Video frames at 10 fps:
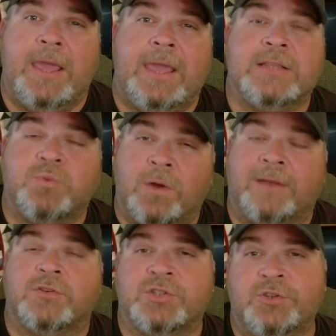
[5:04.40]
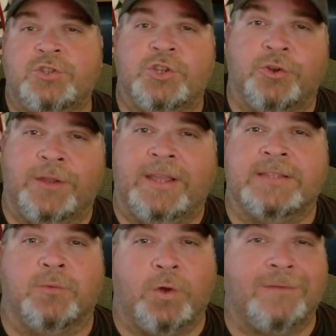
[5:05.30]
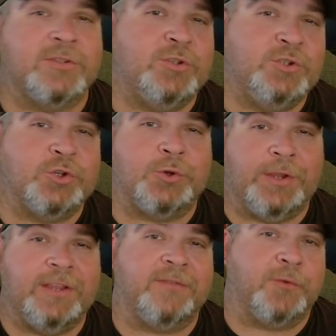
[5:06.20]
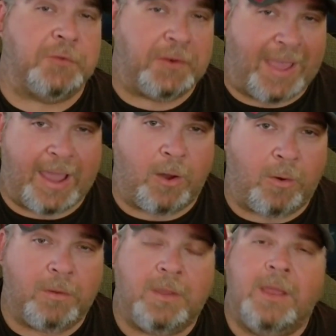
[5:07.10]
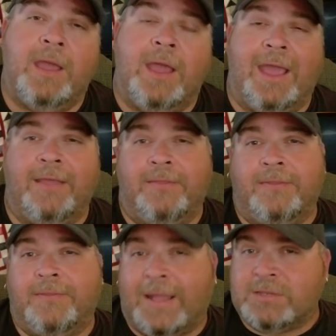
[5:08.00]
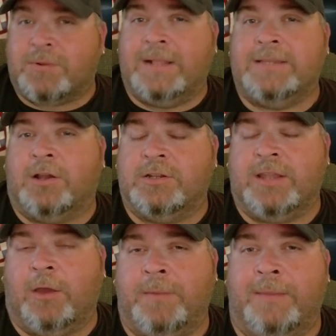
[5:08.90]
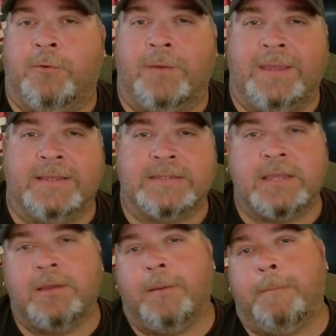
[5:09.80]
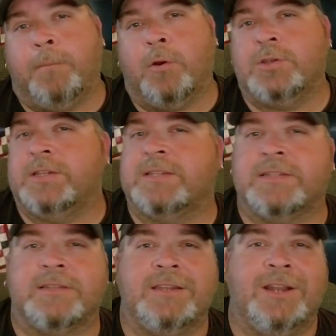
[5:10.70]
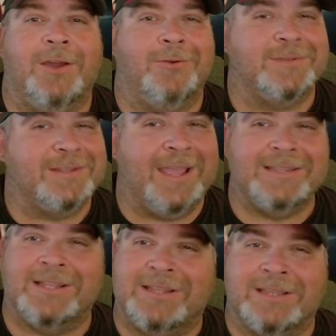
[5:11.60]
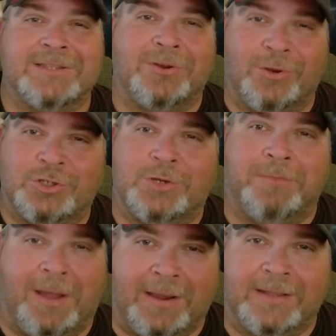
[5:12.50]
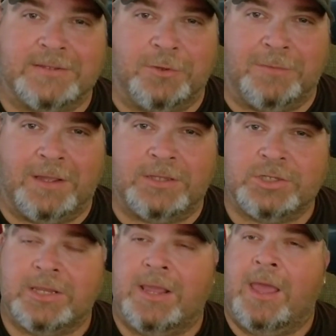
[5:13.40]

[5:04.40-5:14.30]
It's whatever suits your needs and whatever suits your needs for the now. And that's what I tell people is purchase, things that doesn't hurt your pocket so much.